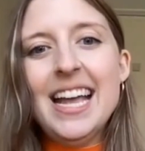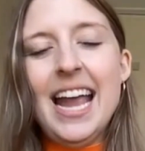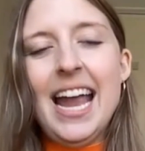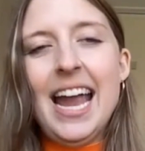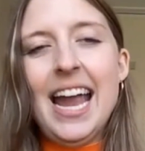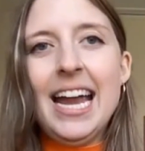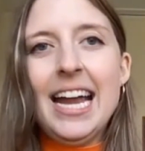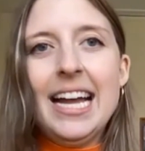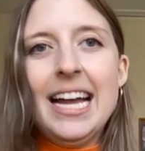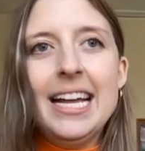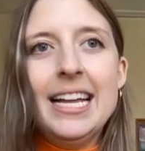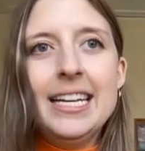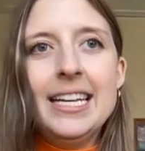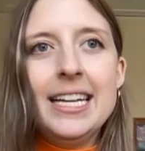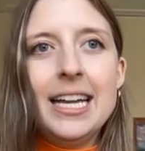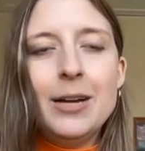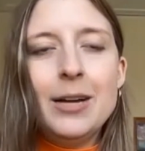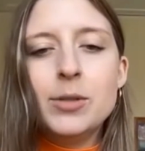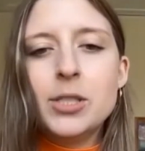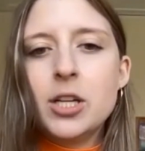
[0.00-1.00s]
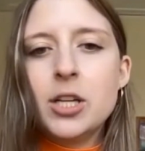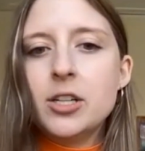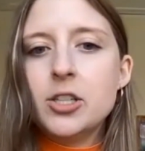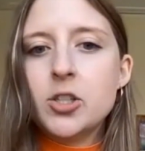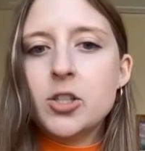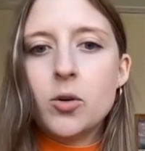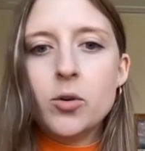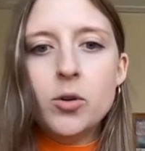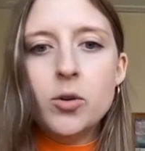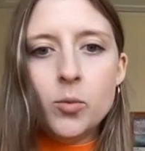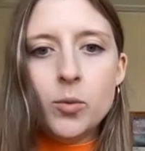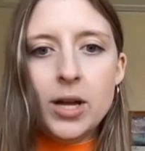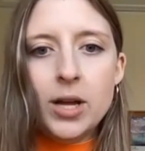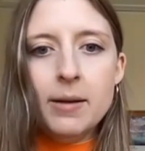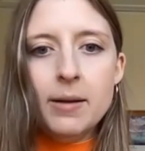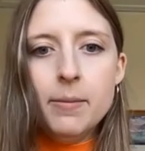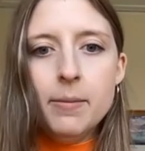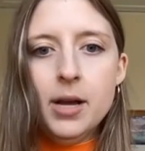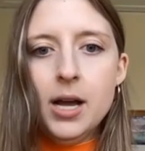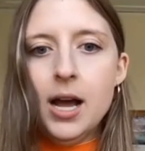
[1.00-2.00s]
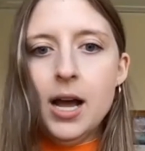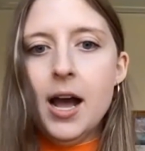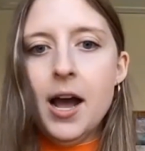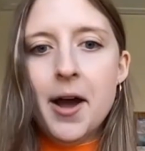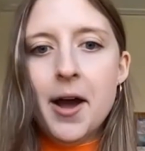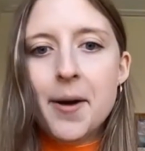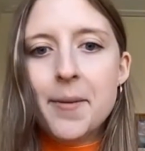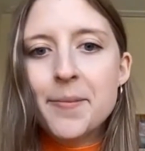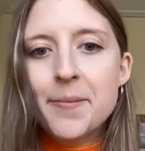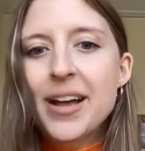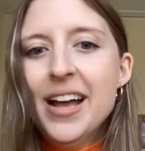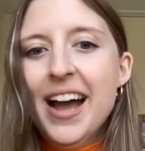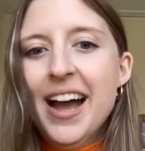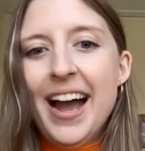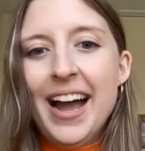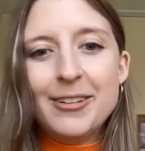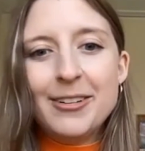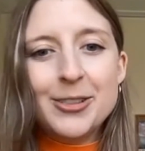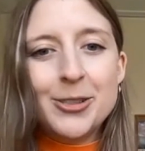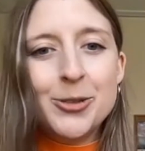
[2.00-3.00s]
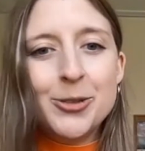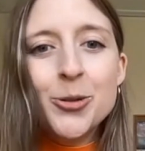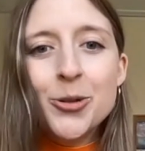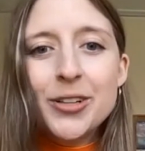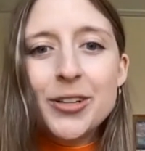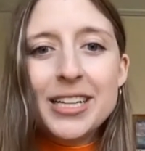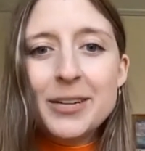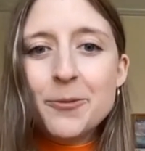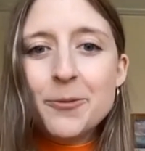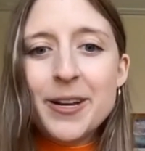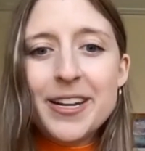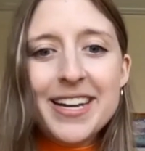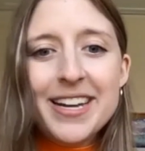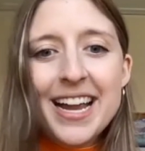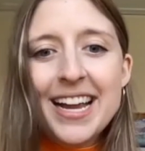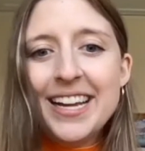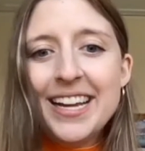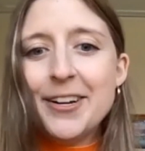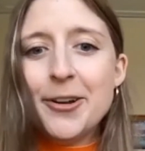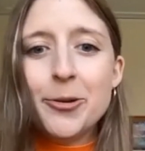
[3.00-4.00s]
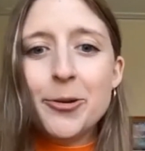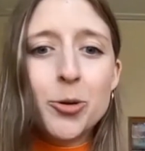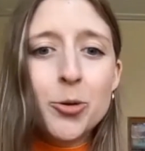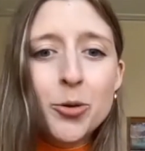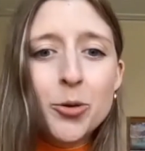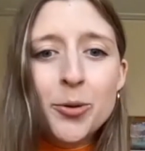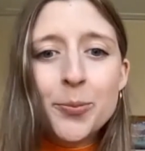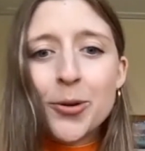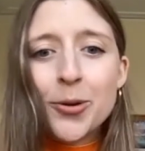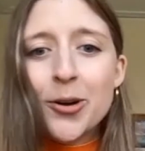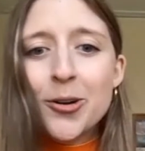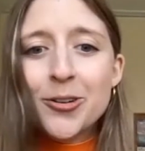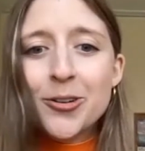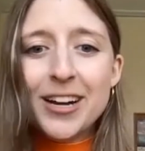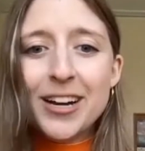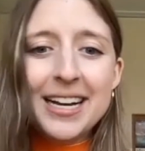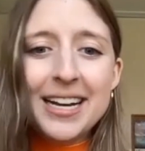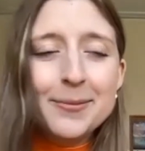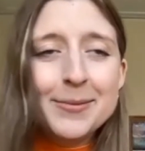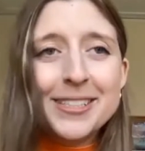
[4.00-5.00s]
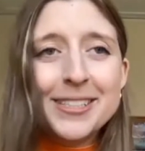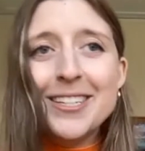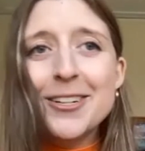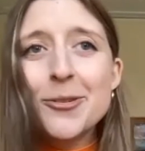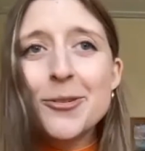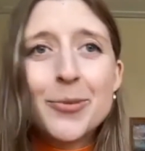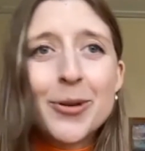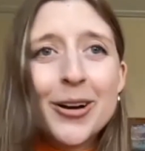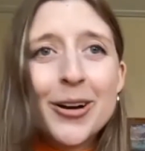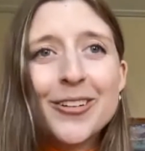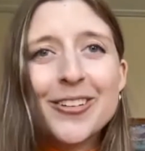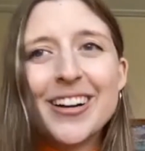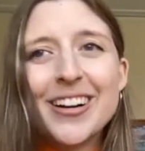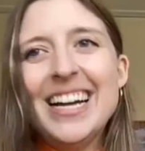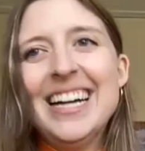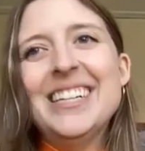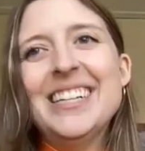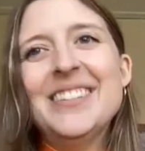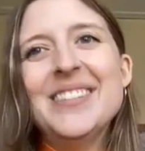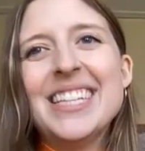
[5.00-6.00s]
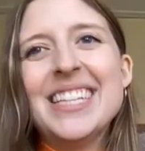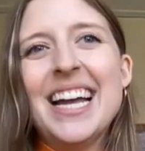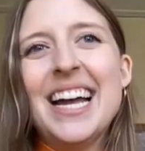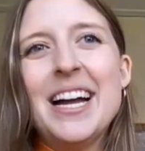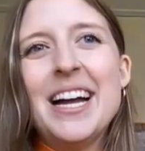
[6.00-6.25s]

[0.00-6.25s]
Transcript: And it was on a total whim. I was Googling one night, you know, cool programs, new programs.